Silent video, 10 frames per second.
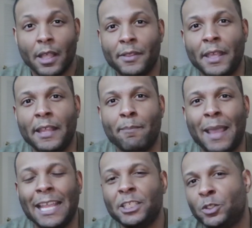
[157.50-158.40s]
then
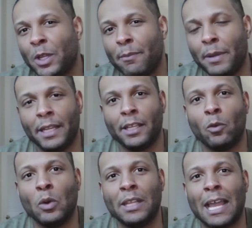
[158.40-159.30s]
mainstream media
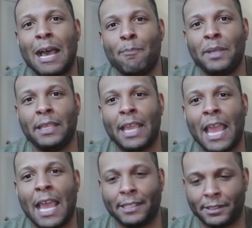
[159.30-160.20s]
would not be
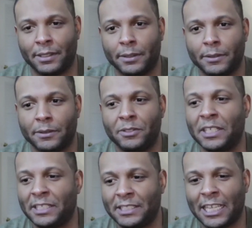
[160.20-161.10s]
as
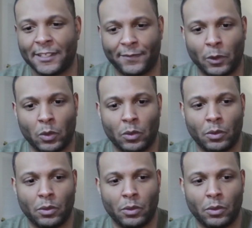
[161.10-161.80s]
successful